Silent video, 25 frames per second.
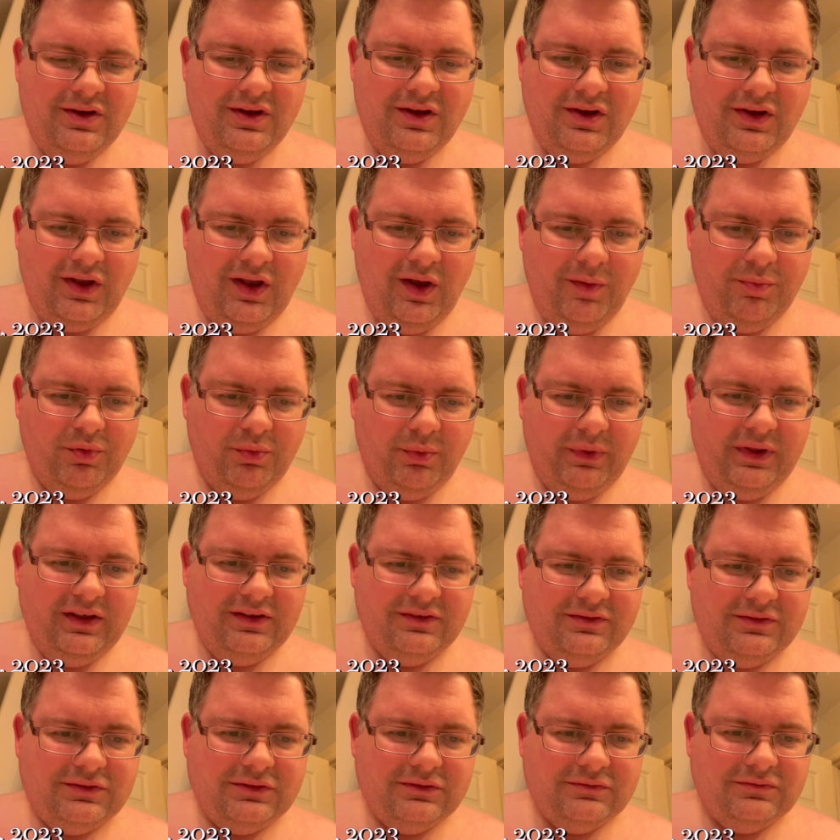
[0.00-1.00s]
couple
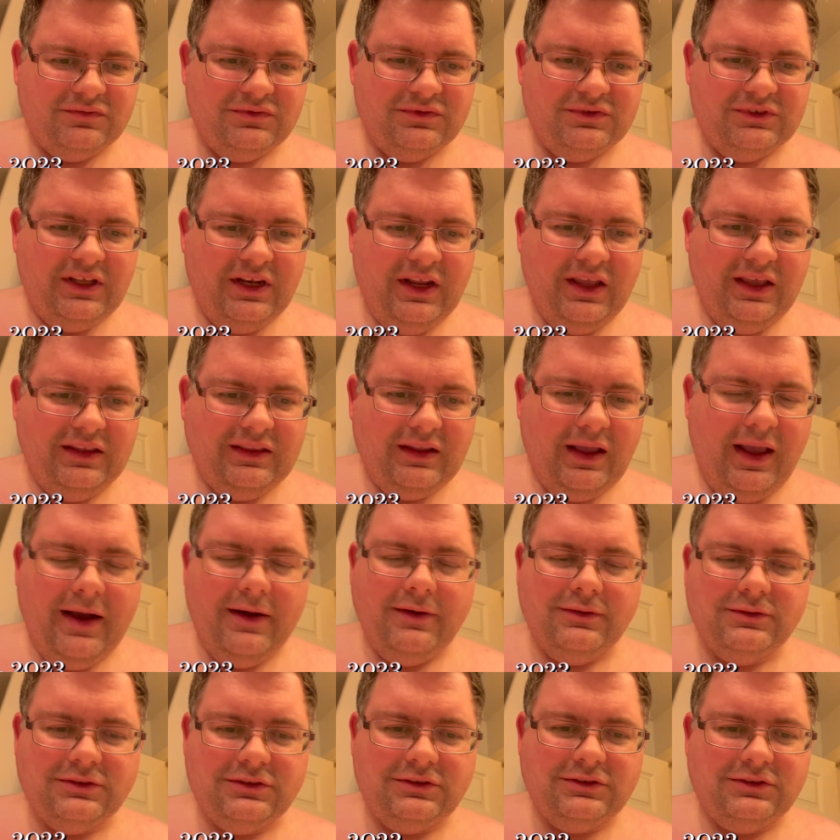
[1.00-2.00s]
weeks of sitting at the
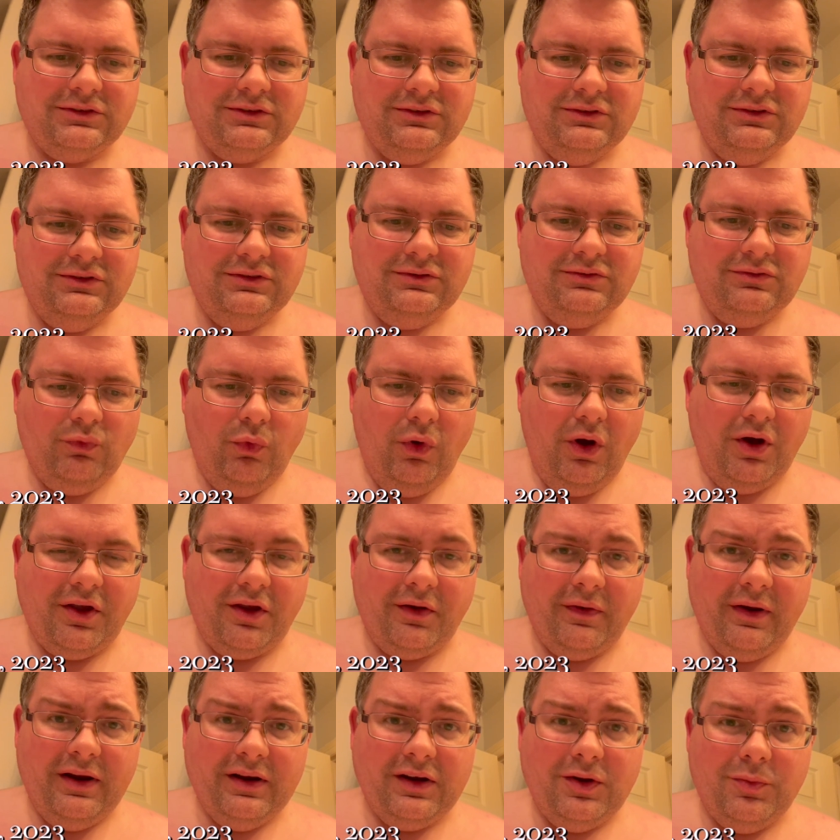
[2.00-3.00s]
house, walking
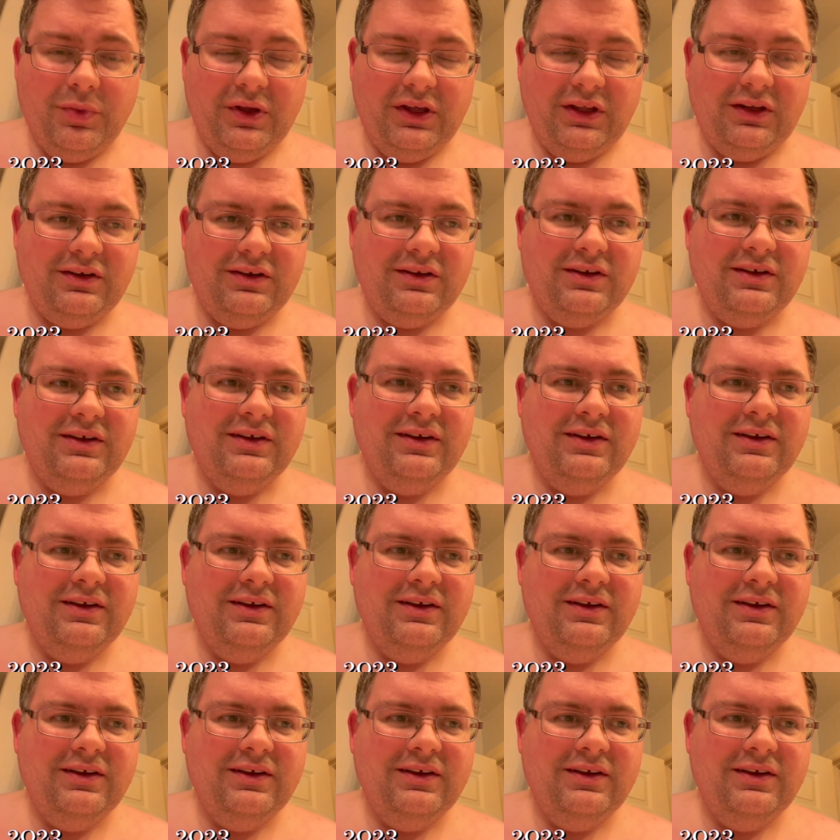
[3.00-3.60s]
around a bit,